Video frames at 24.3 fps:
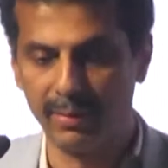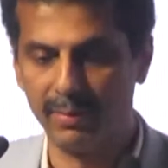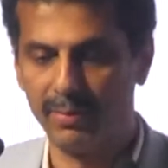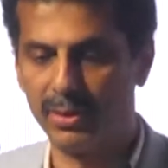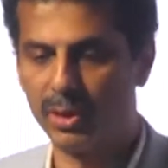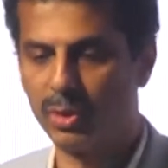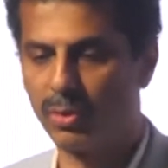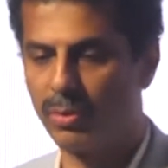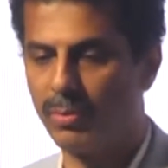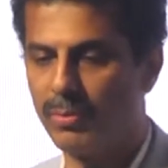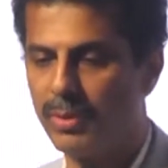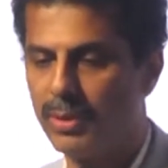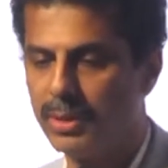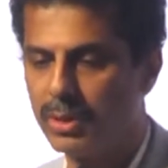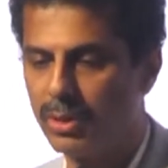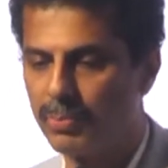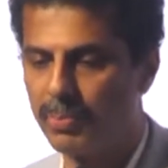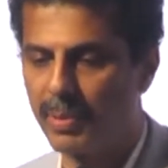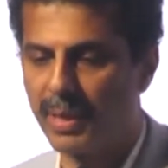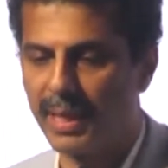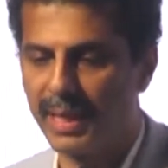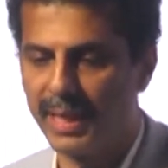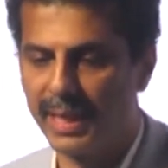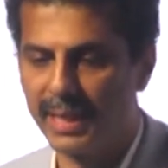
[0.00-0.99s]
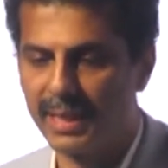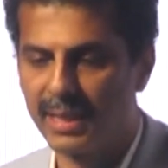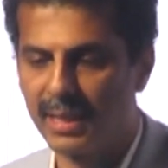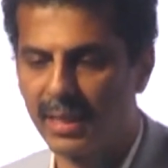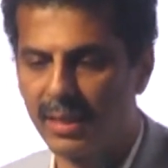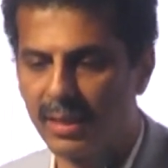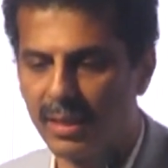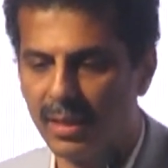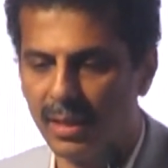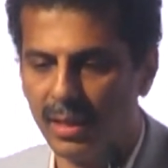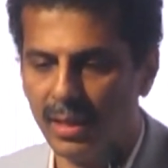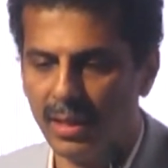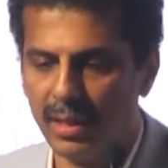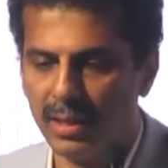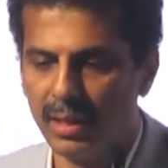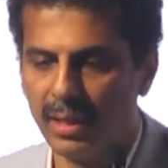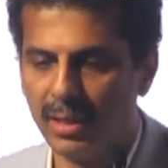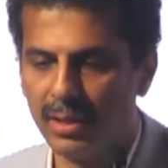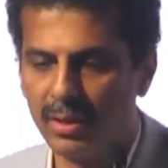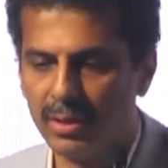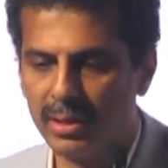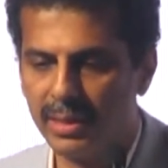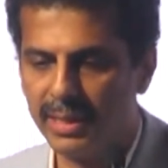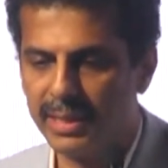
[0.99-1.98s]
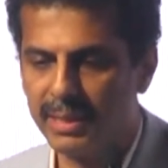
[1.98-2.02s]
we should, we should predict
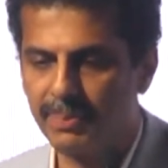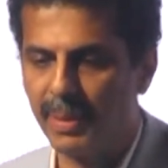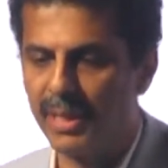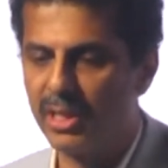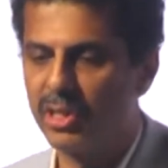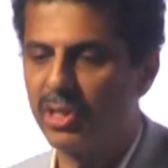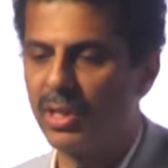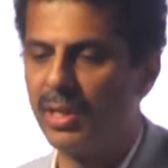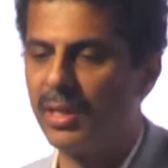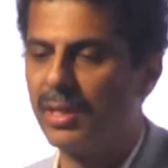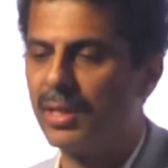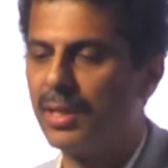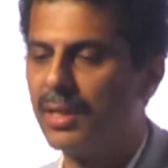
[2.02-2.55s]
and this patient,